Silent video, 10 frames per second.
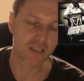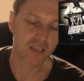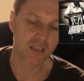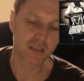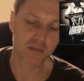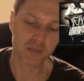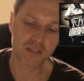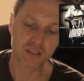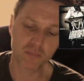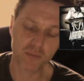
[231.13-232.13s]
and
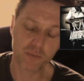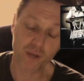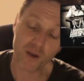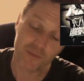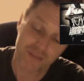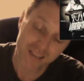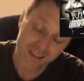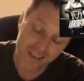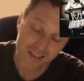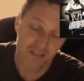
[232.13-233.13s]
some people will go,
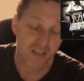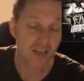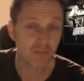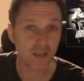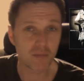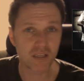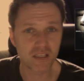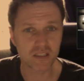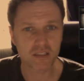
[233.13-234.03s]
yeah, maybe it is.